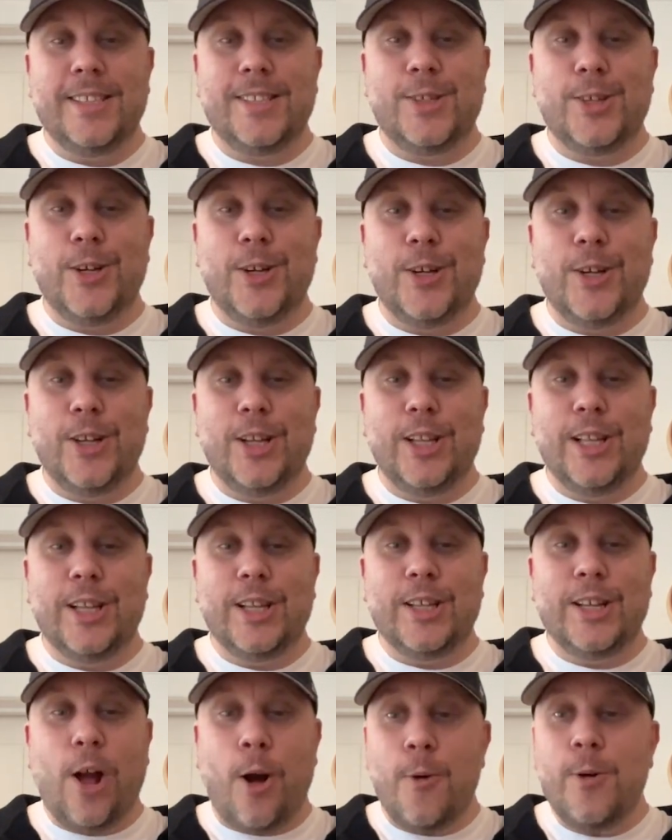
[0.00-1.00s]
to
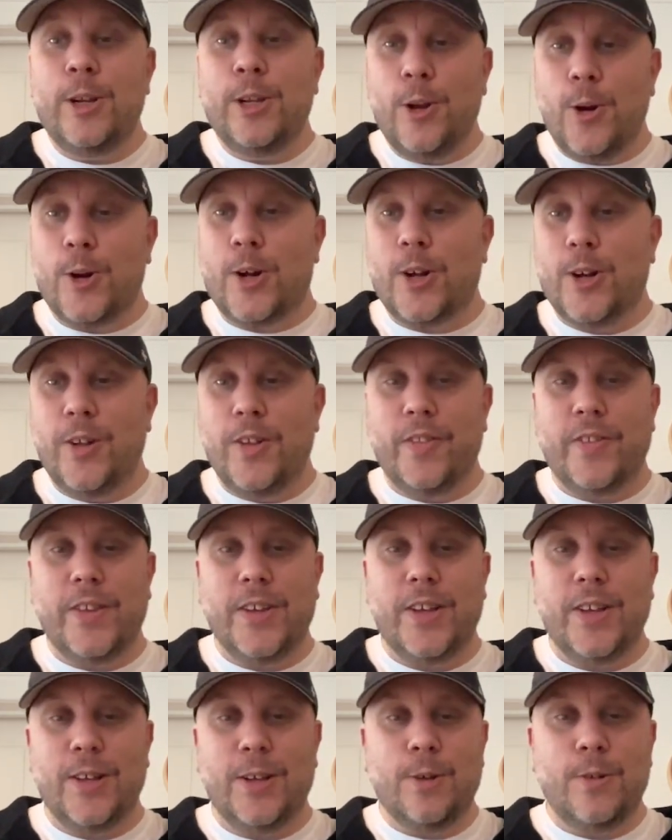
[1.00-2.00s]
go and look at
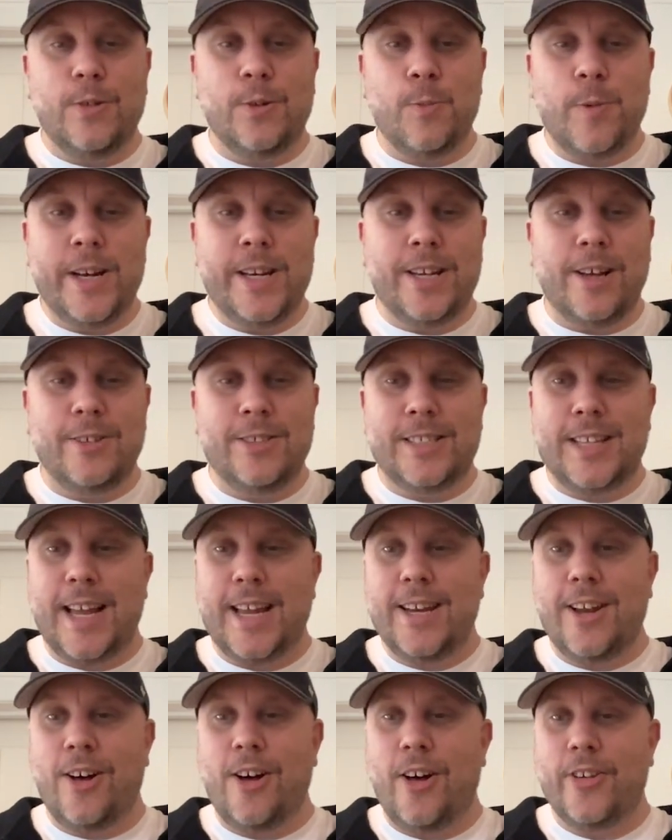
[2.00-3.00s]
the the Windows
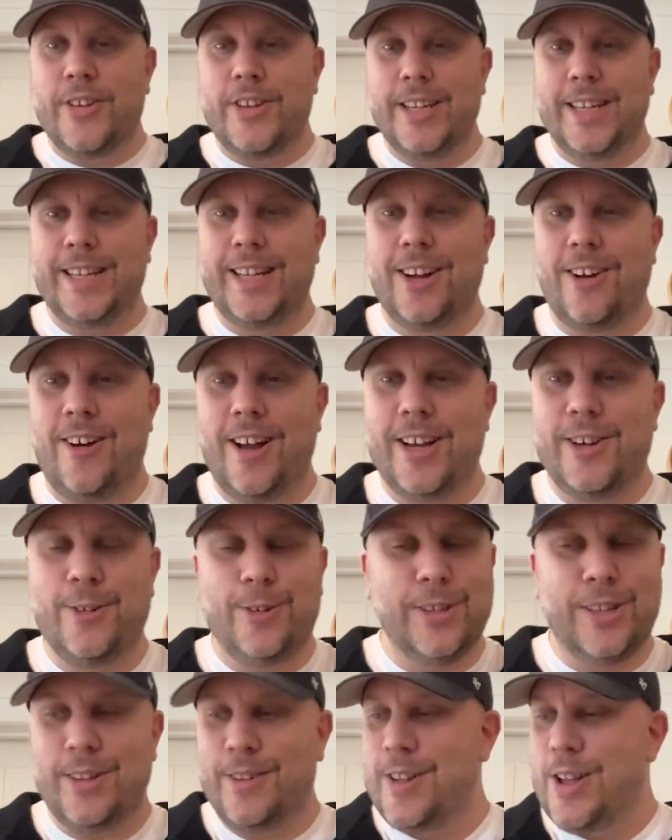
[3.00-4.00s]
ten hardening guide
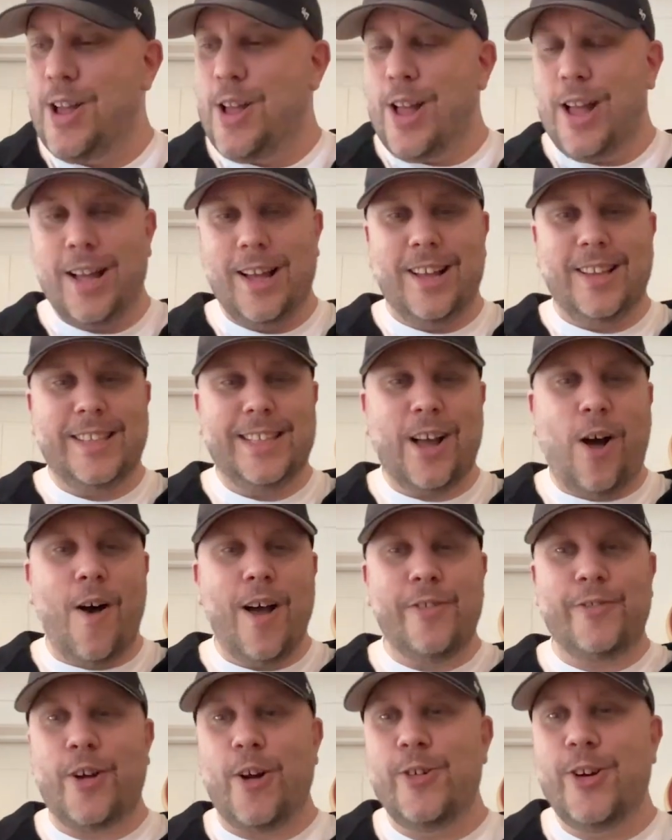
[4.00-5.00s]
or the uh, the
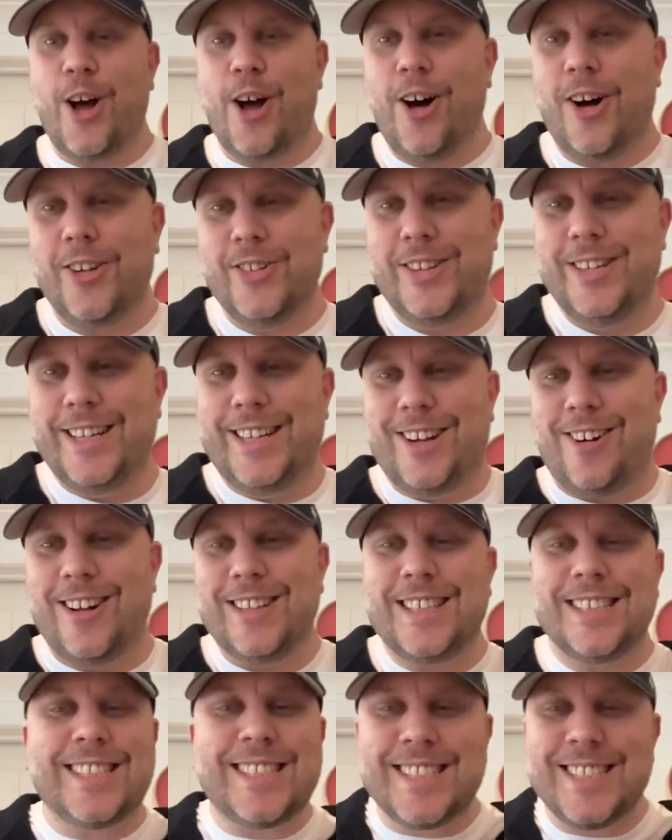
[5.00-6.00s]
iPhone hardening
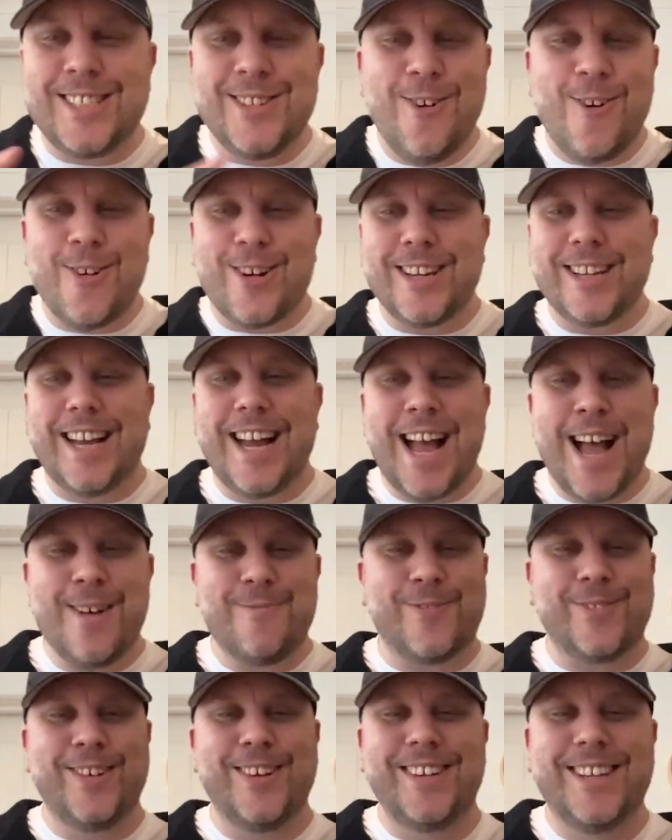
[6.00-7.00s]
guide. This is not going to
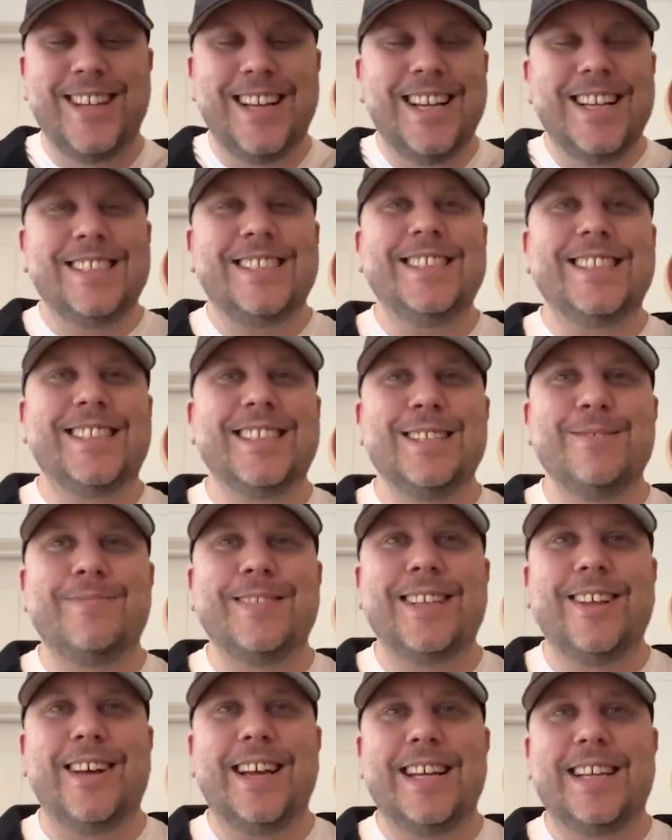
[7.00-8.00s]
happen. She's going to
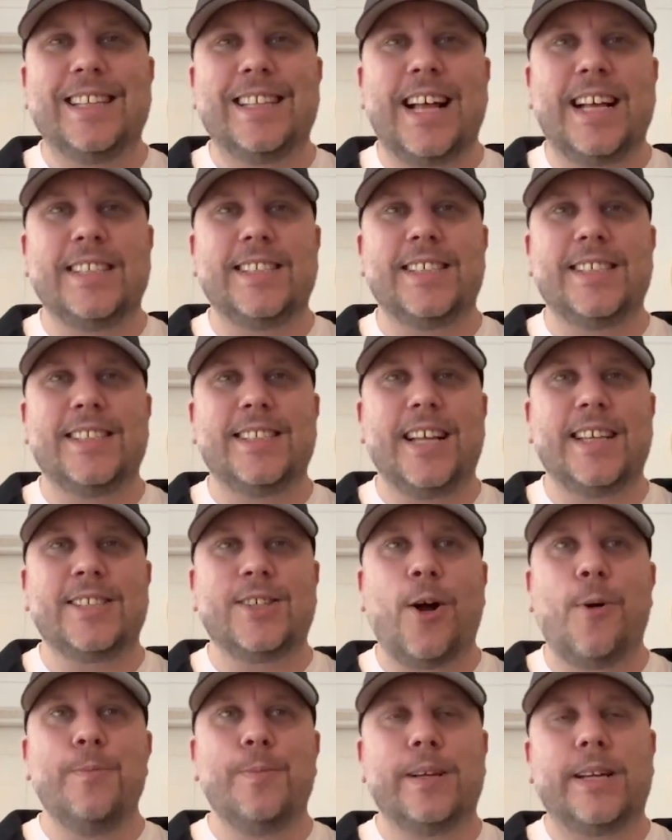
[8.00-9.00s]
be like, "That's that's
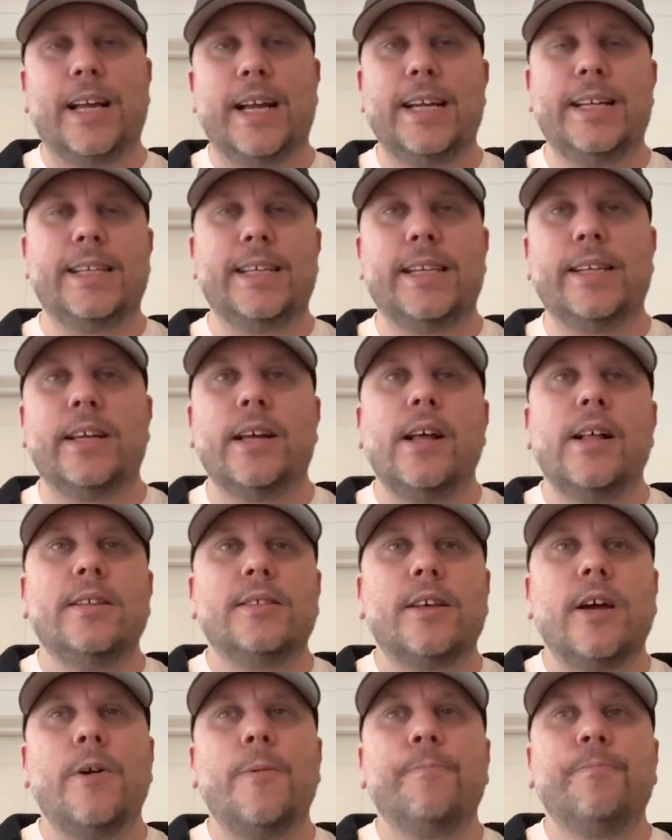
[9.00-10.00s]
complicated."
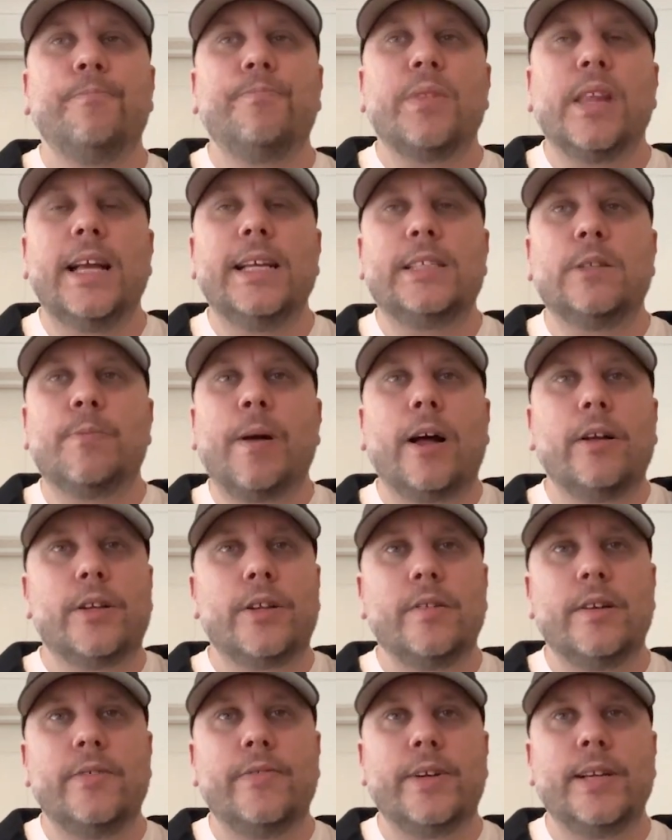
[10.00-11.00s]
So it's about
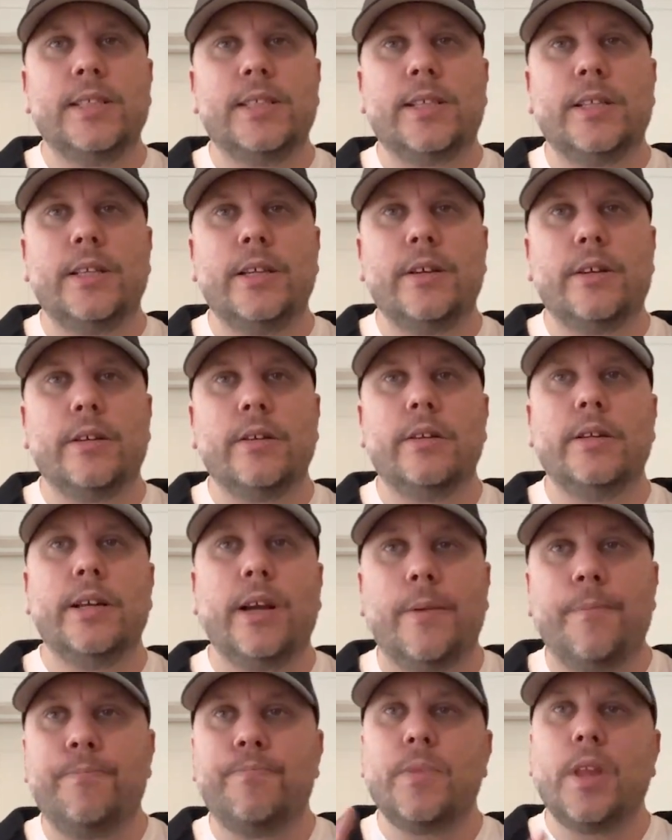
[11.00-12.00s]
doing things that you can, you
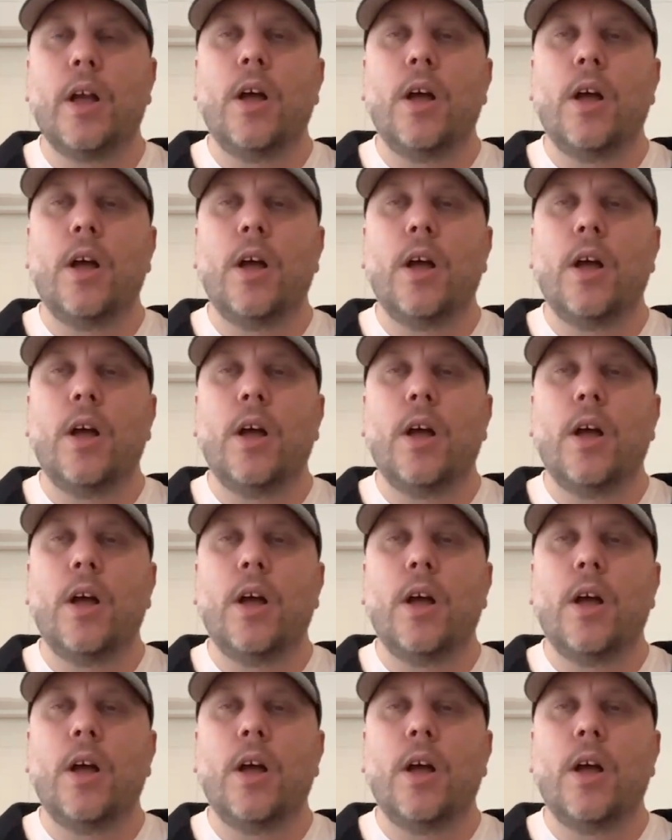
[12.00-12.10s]
know,